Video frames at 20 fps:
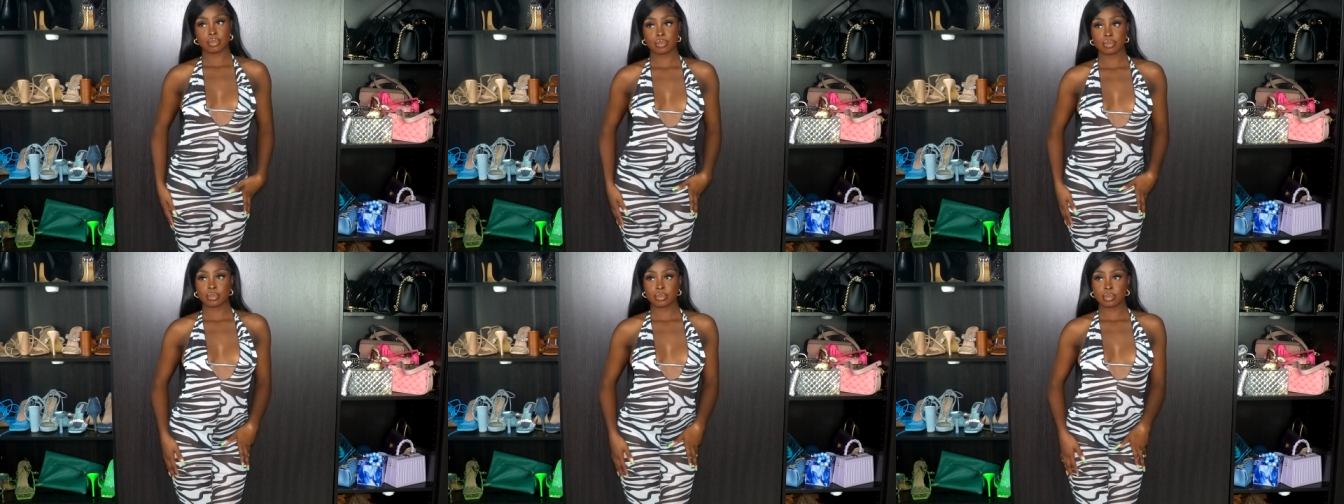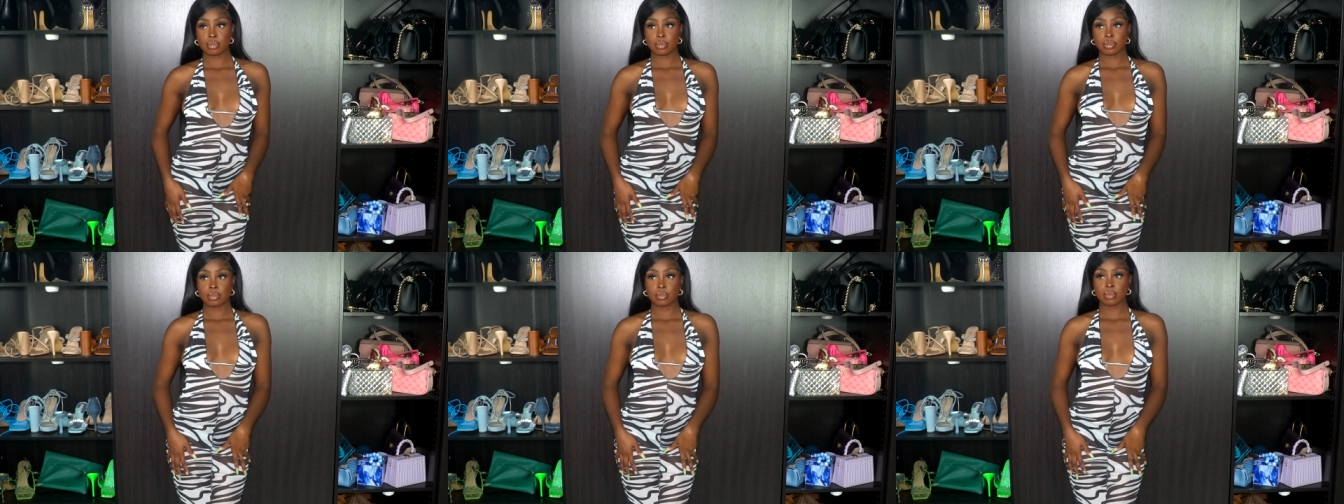
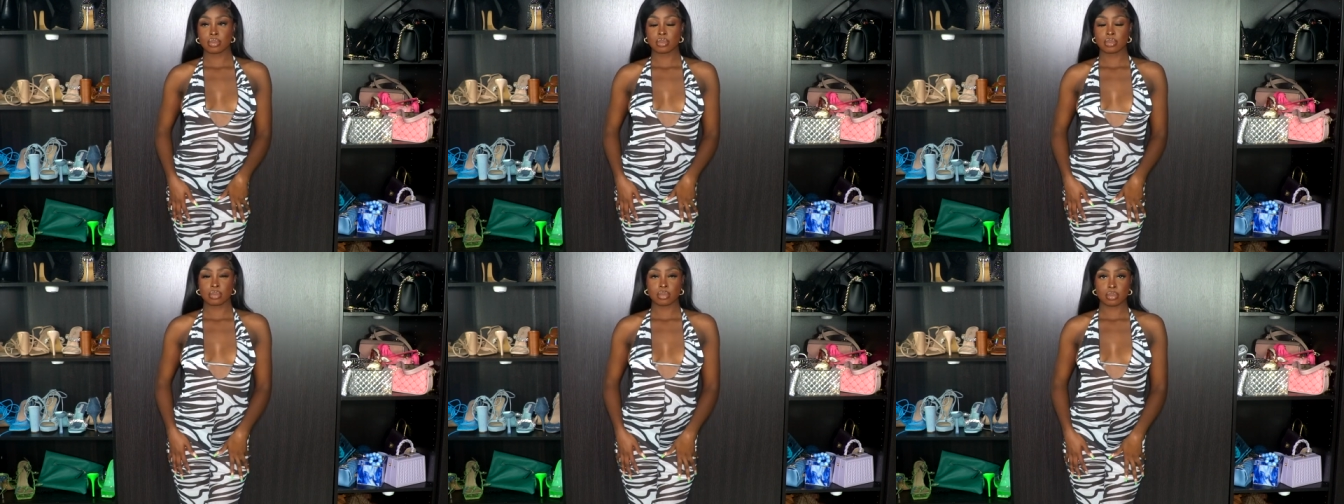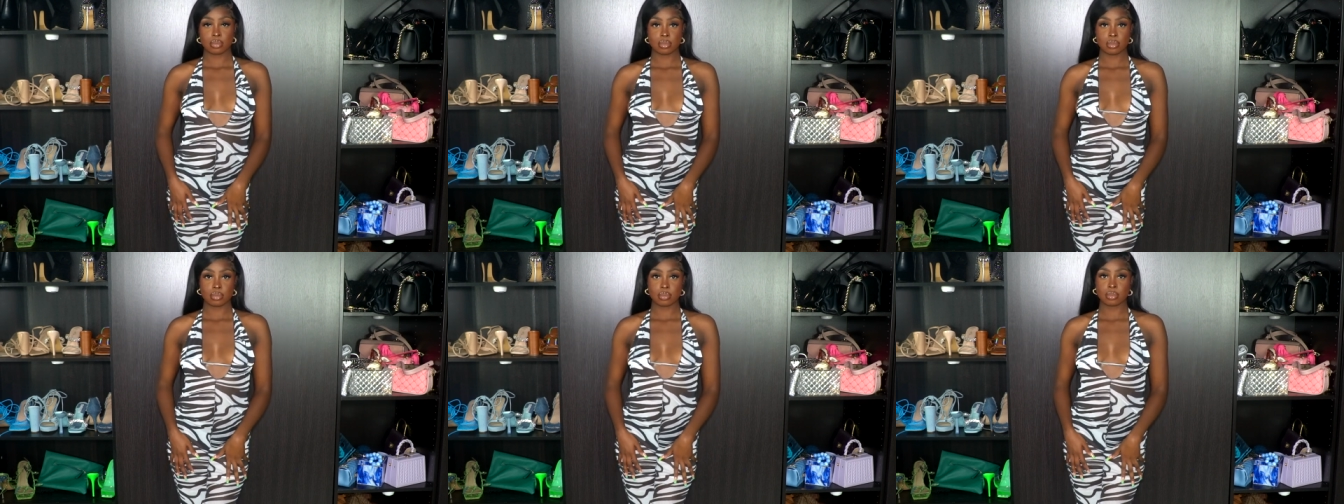setup,
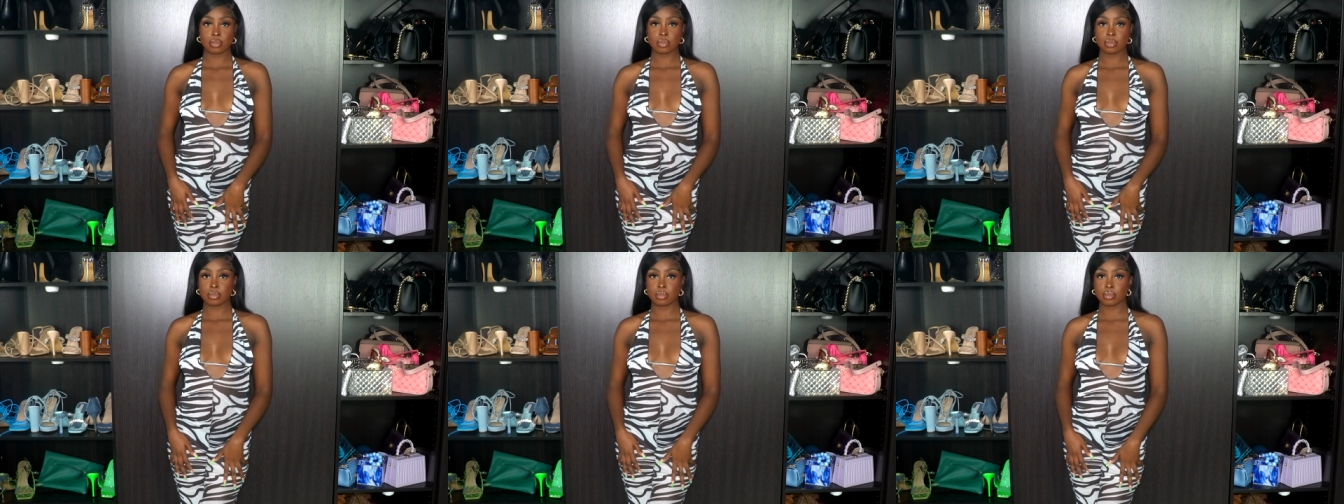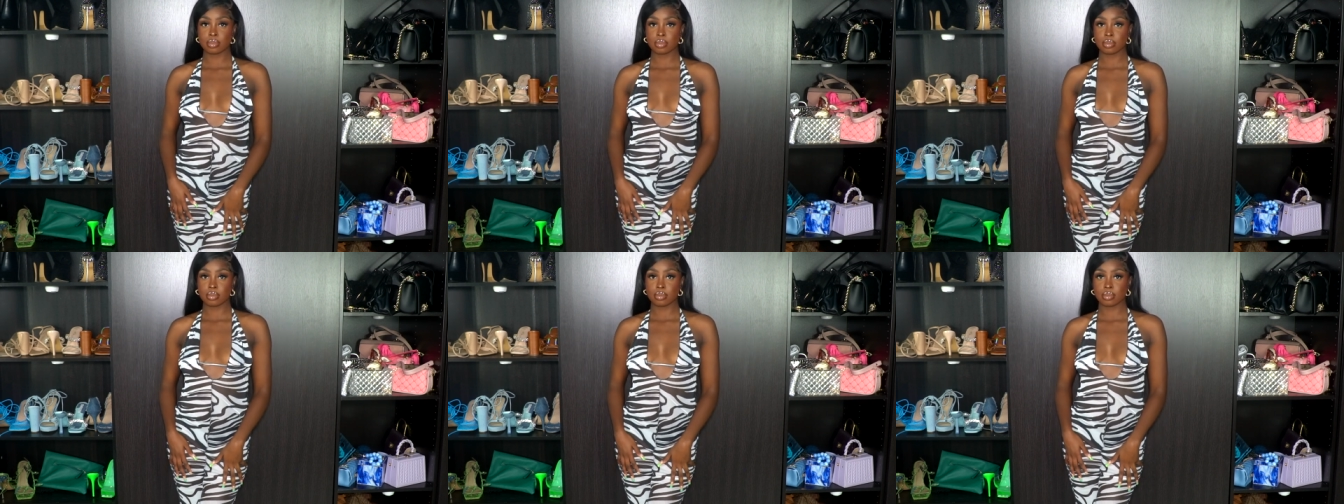
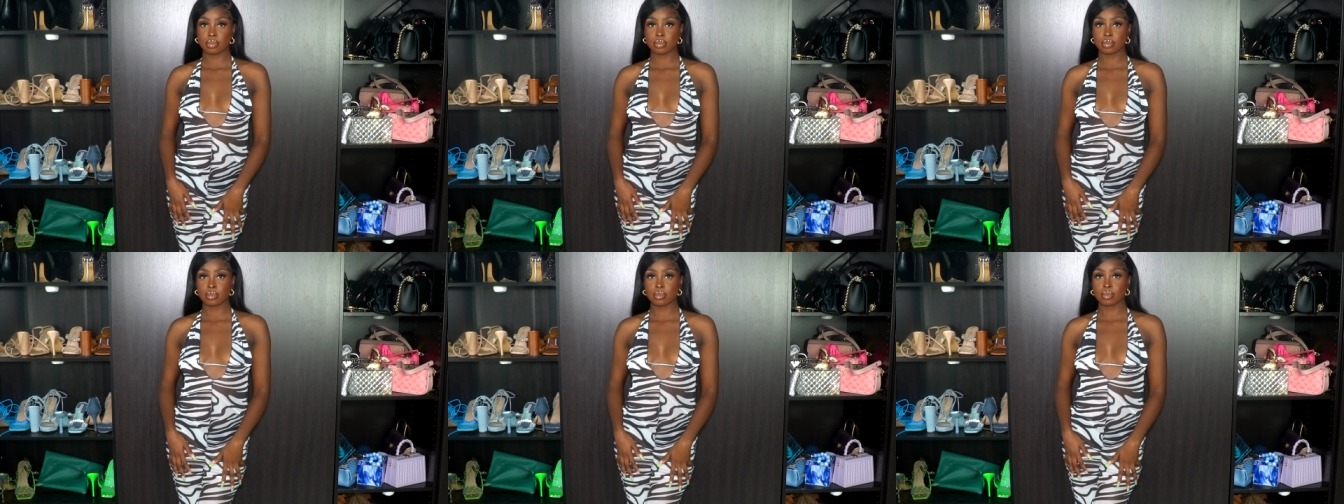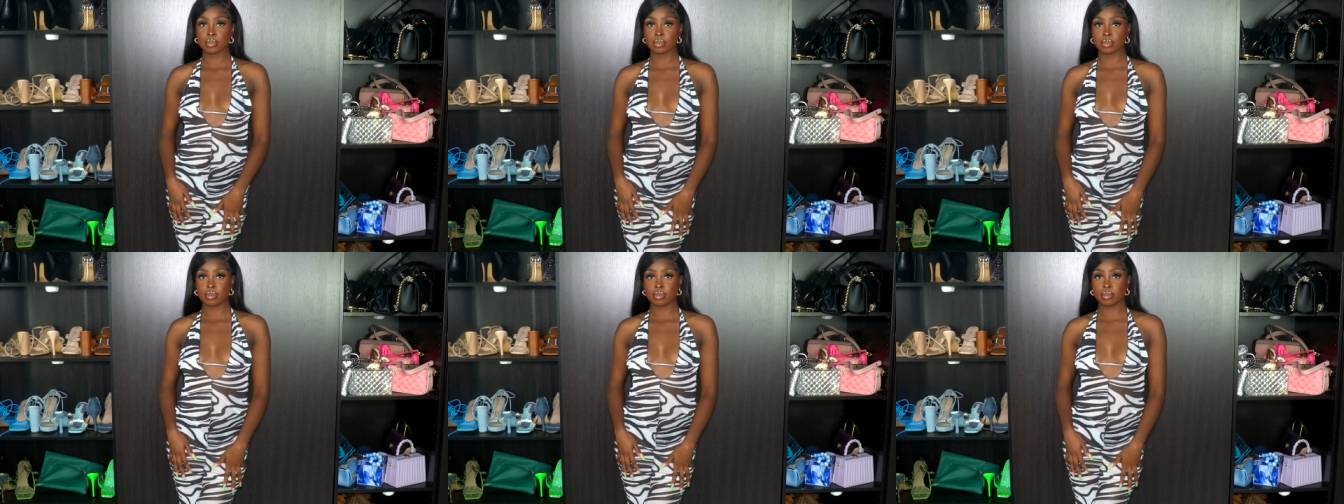
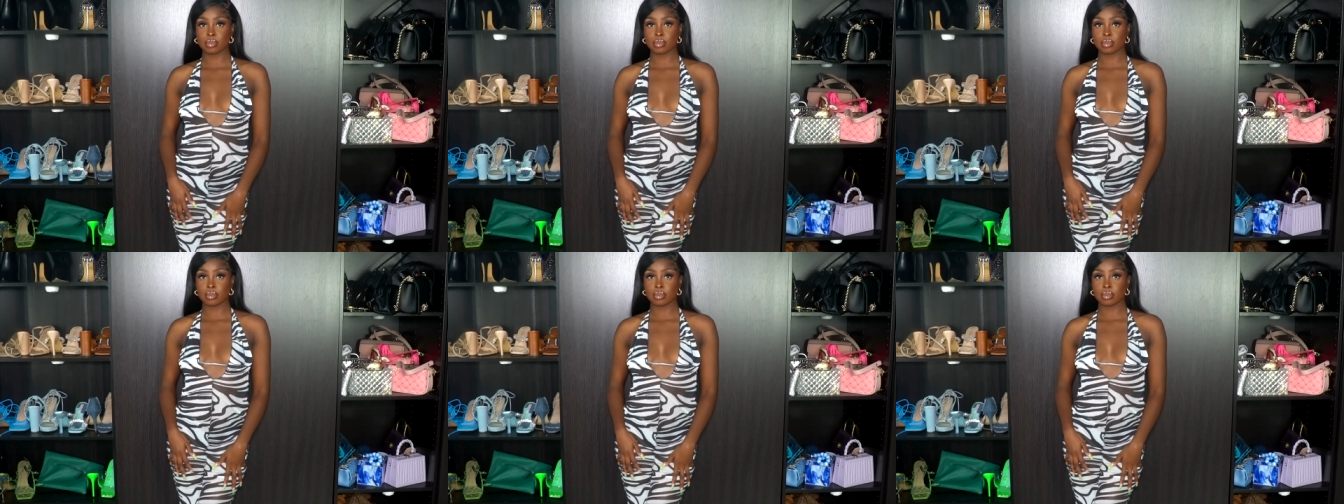but it's